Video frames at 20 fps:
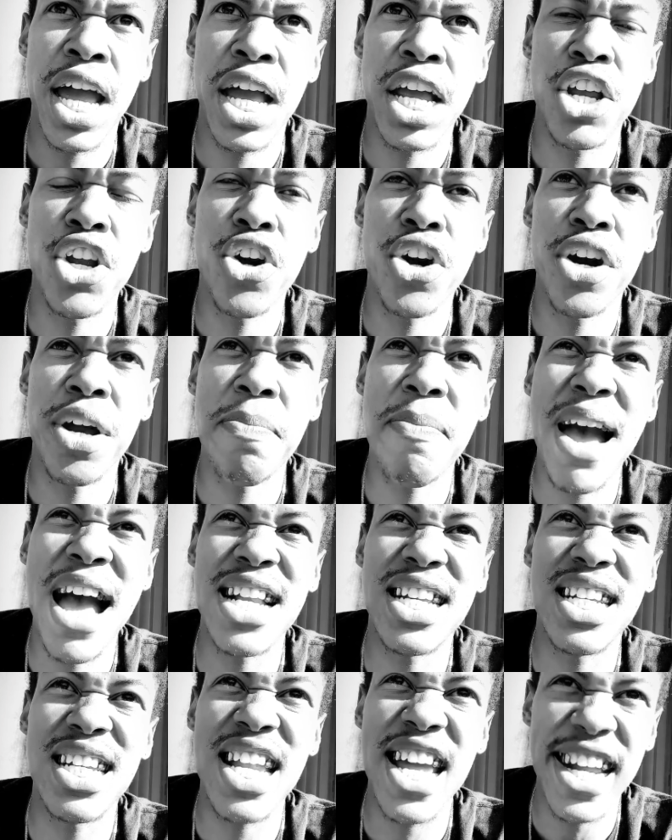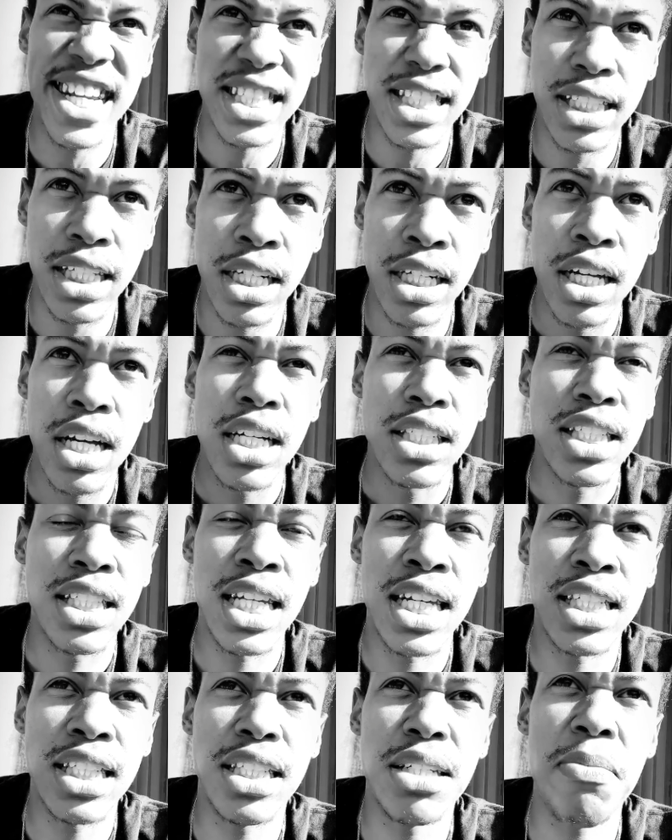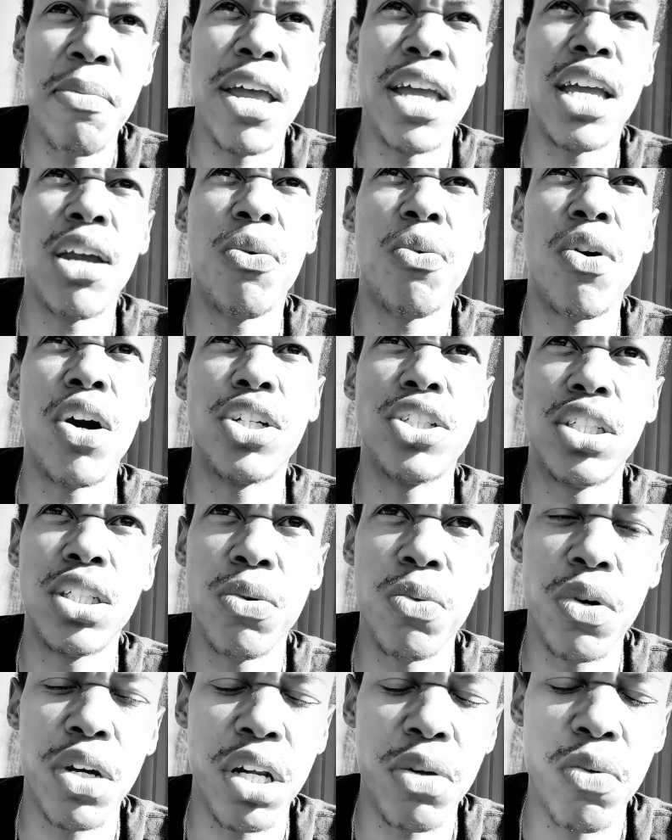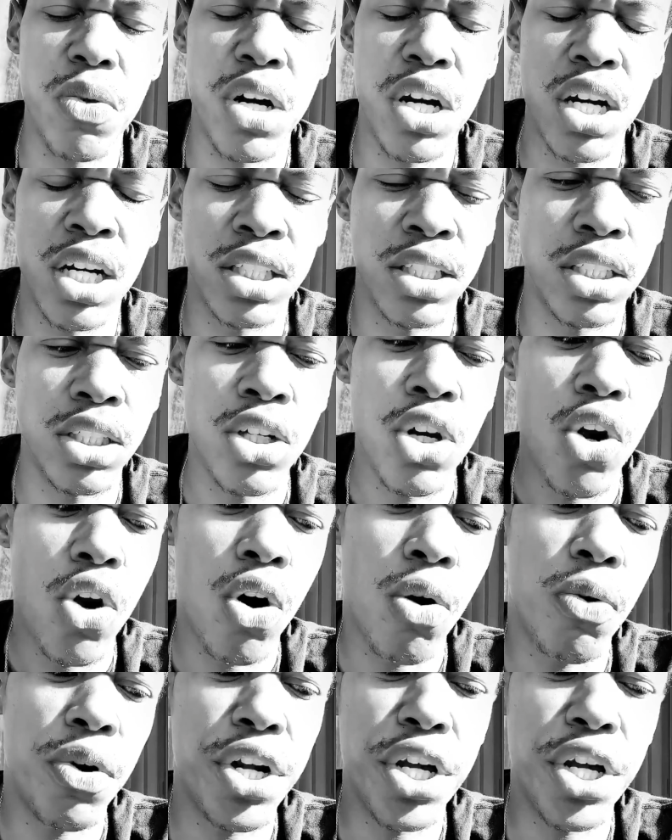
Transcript: your imagination tends to make it worse than what it was or what it